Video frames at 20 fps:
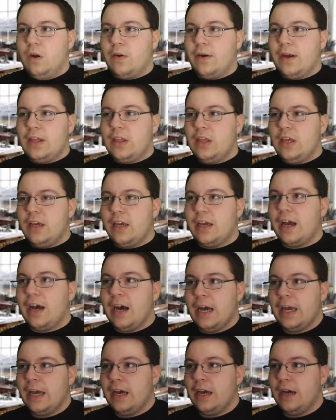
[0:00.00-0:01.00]
What do I think?
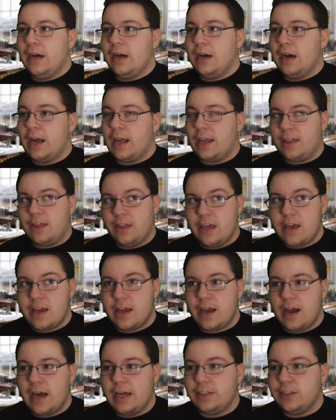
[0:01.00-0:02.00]
I
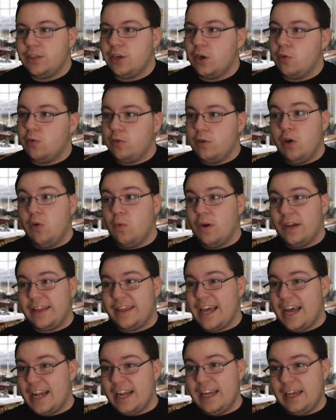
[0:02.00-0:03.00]
think I don't know
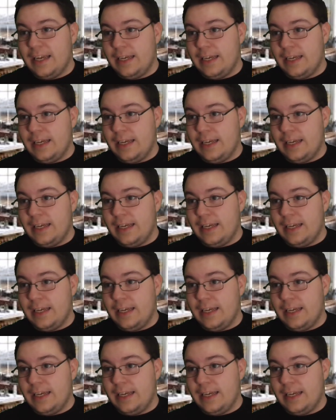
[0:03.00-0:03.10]
what that